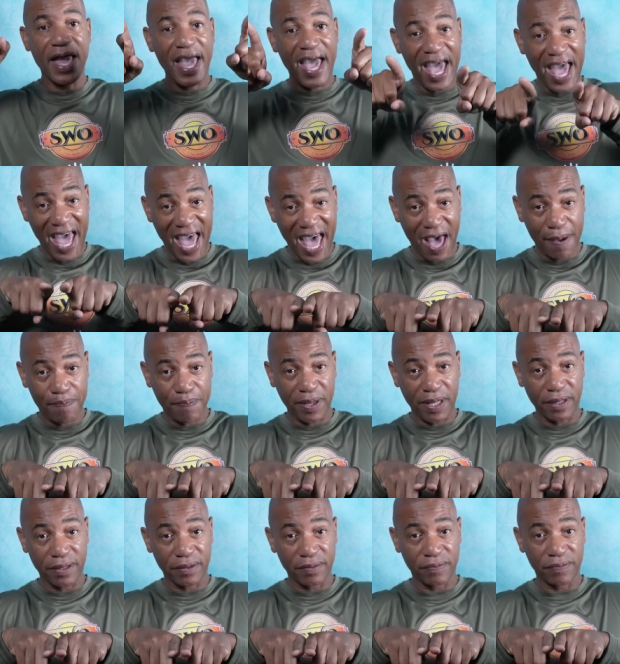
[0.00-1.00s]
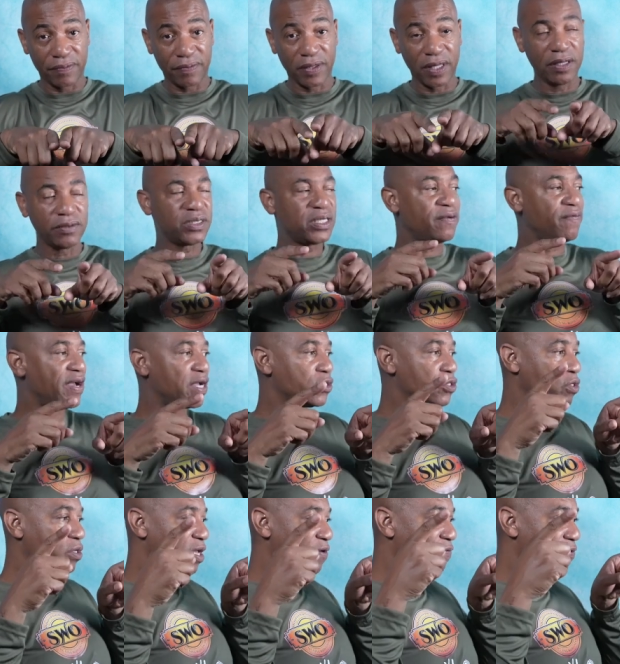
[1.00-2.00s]
Happen. See if I can
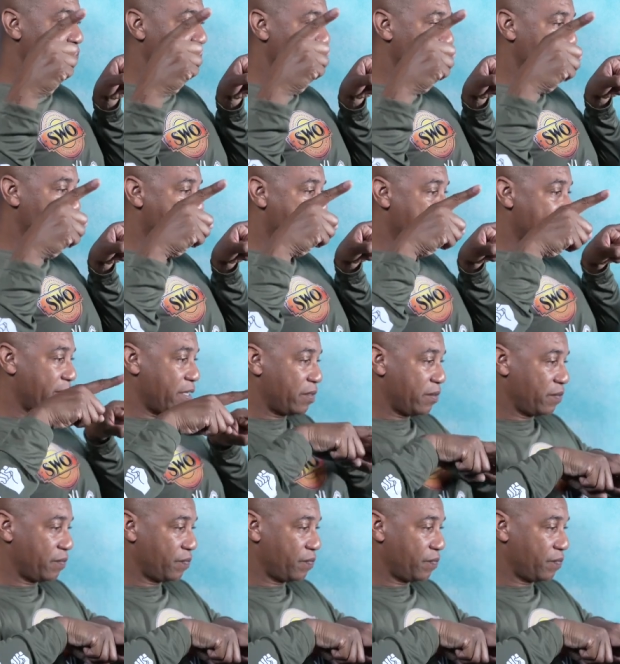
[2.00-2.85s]
show that from the side.